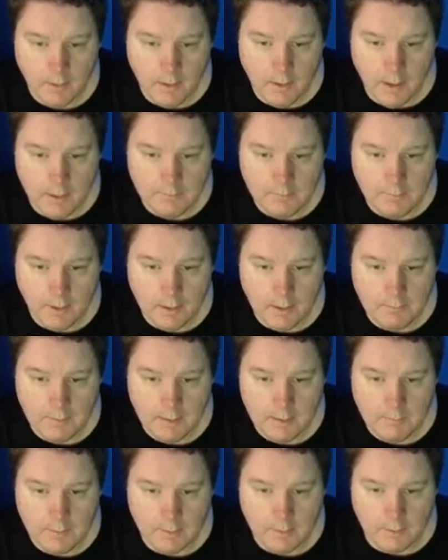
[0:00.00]

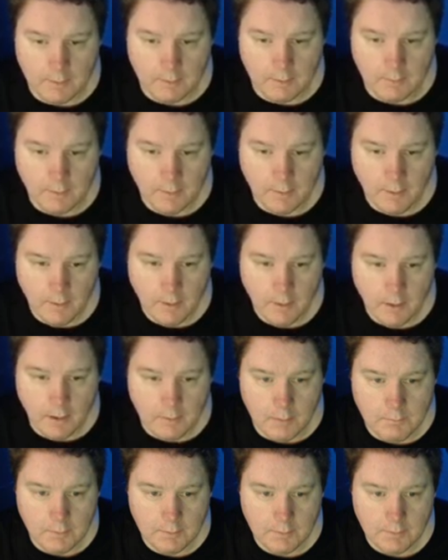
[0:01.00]
FIB milling, are
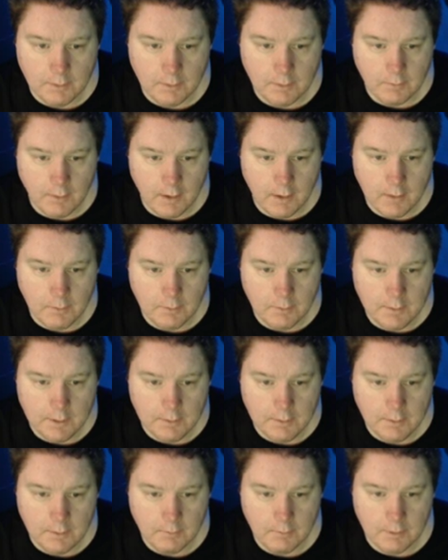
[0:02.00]
pushing
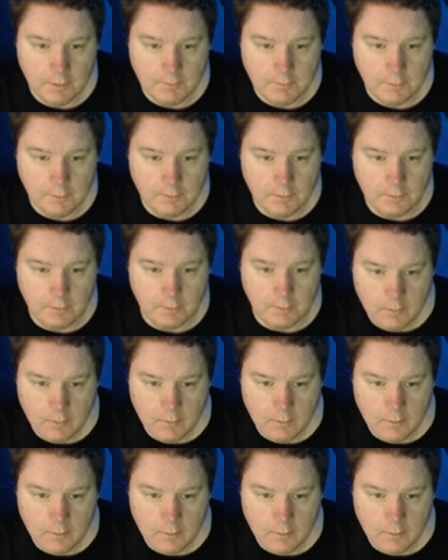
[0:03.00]
cryo-ET resolution.